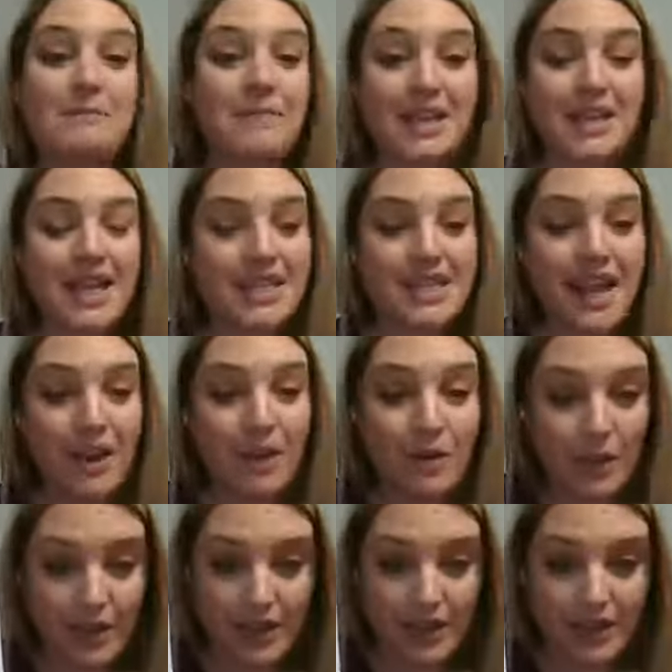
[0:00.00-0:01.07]
that that's not a
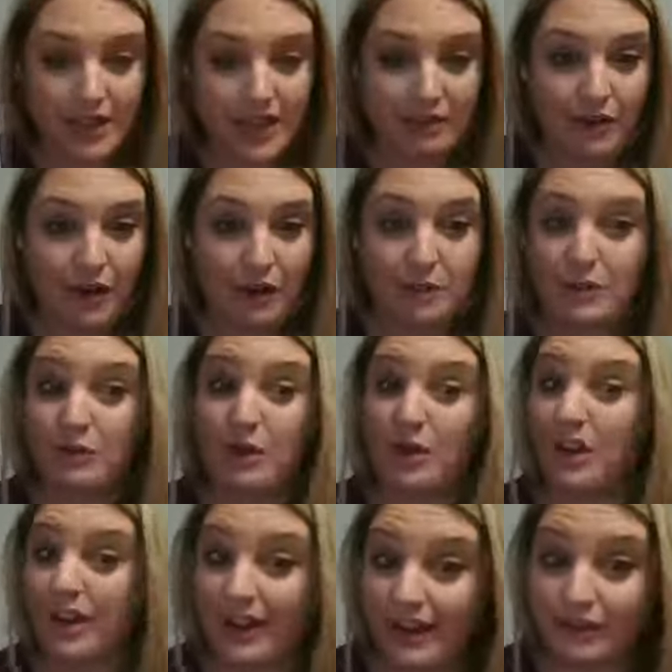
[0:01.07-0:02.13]
word that they've heard
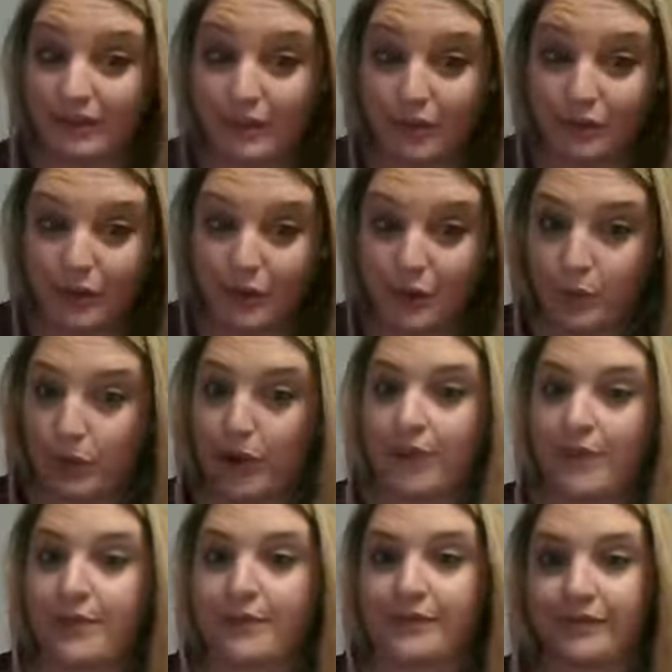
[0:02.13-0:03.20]
before or even a real word.